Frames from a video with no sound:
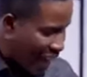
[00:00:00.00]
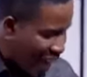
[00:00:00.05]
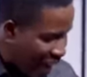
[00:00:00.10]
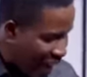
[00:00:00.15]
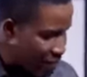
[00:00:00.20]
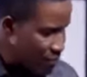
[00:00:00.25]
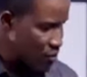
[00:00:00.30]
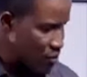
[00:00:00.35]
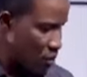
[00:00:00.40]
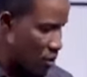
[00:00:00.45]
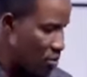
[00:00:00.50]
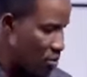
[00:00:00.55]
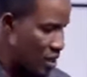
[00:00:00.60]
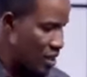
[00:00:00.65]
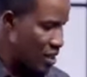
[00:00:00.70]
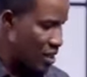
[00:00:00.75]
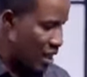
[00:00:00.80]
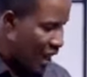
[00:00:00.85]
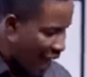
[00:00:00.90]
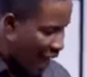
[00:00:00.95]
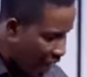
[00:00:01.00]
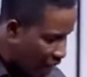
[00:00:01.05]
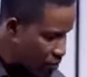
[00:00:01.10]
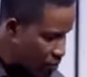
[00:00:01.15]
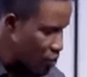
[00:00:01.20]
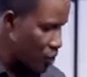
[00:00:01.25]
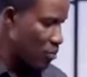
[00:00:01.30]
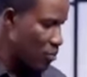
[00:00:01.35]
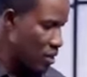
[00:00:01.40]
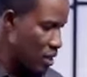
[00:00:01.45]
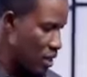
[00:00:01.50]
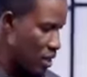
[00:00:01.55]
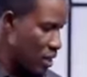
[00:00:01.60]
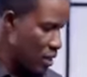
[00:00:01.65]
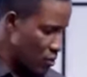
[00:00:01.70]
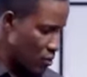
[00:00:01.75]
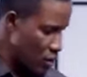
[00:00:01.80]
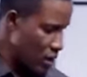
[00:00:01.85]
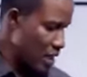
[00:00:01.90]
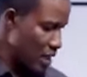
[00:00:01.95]
have something.
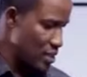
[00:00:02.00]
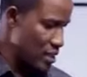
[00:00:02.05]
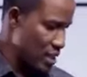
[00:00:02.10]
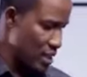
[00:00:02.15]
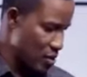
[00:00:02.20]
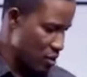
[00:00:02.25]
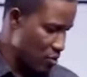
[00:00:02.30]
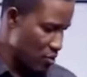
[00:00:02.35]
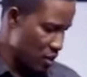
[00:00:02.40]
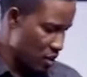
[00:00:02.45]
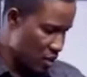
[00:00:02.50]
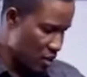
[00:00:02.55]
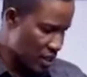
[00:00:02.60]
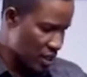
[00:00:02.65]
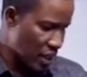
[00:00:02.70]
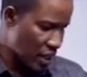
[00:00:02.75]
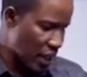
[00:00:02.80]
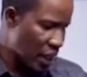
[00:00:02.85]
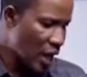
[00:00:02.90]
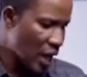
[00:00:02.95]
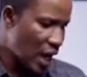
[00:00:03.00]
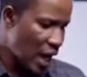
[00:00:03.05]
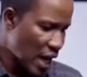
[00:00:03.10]
So that's number three there.